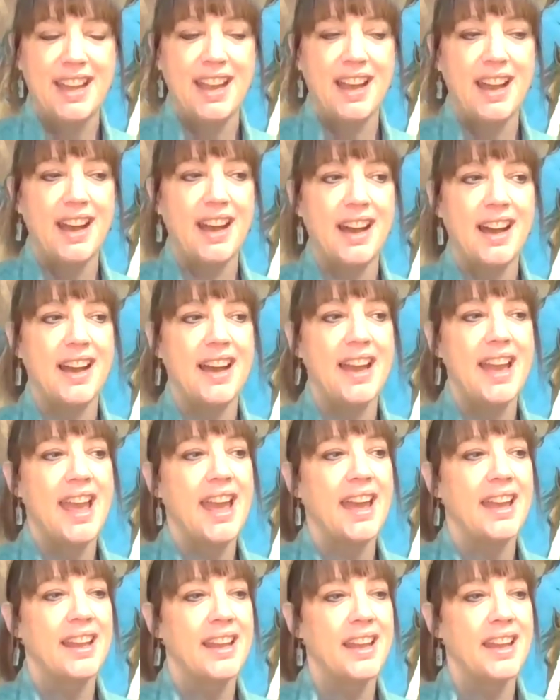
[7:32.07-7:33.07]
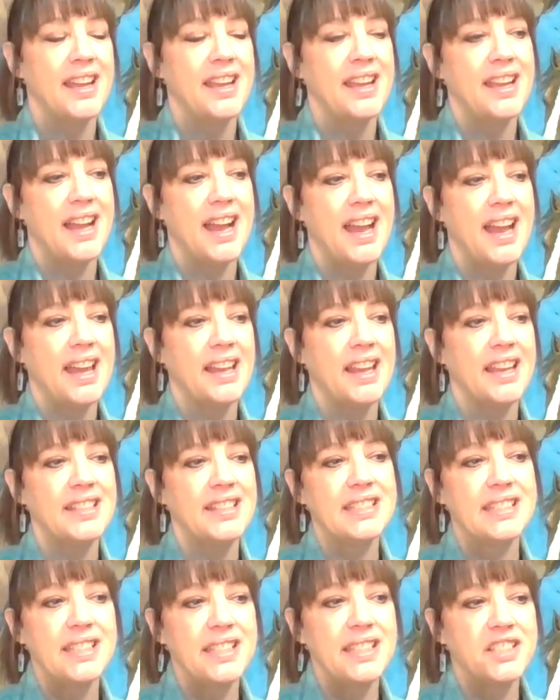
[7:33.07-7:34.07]
Uh, and I and I
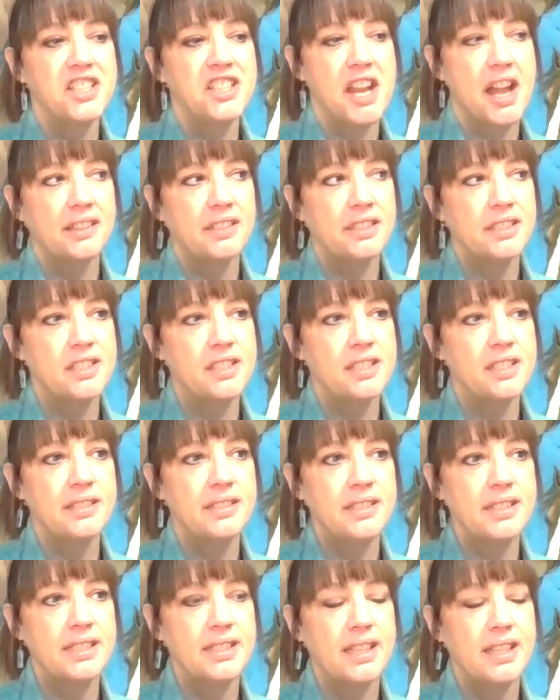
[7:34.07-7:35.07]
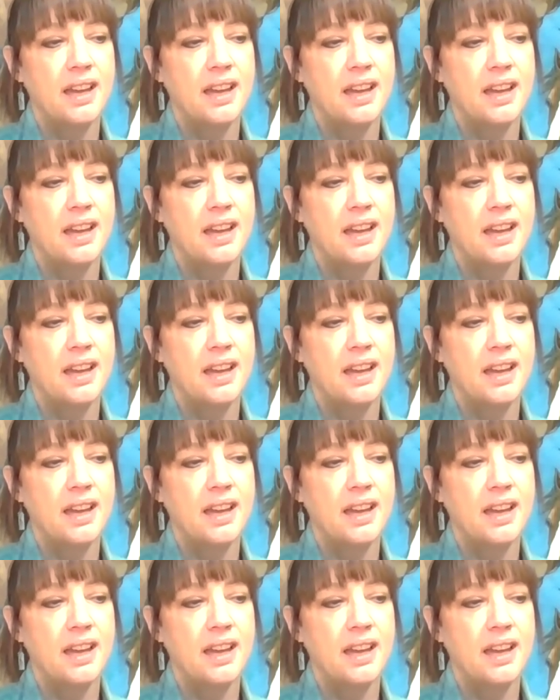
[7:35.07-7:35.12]
see challenges.